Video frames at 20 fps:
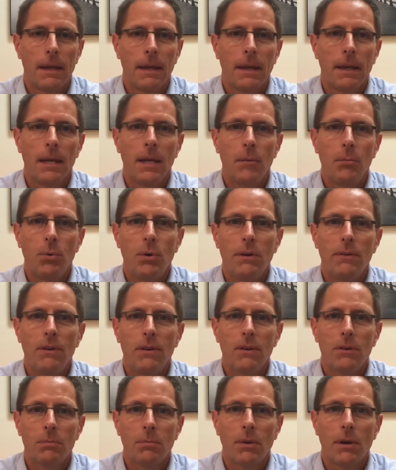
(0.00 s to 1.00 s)
In a
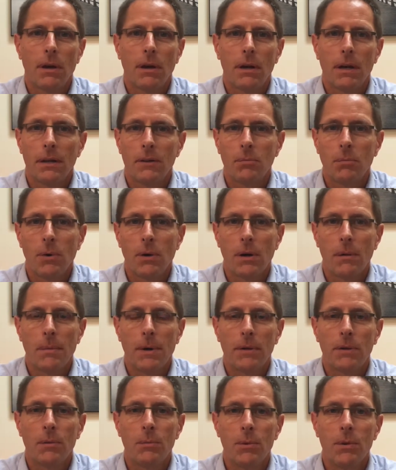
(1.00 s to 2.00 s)
previous blog, I spoke
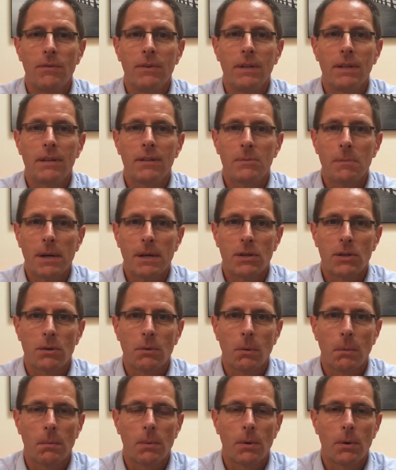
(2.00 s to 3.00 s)
about the move-in inspection
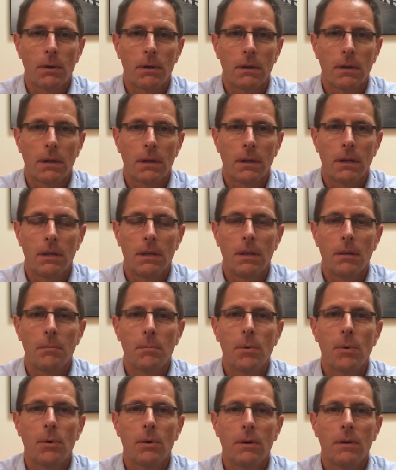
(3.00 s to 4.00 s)
report and the
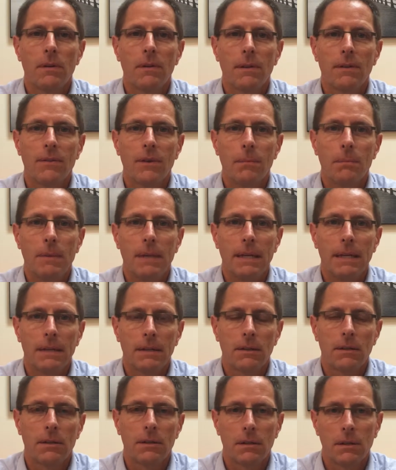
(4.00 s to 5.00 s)
importance of it being
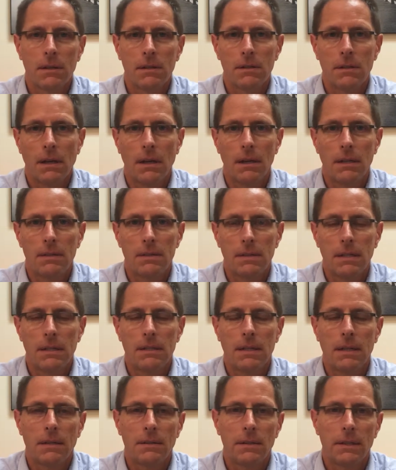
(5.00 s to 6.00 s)
clear, concise,
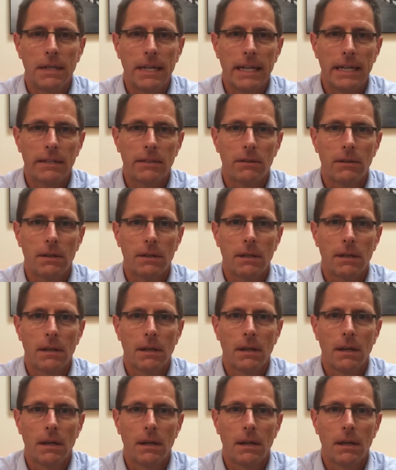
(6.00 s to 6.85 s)
detailed, and accurate.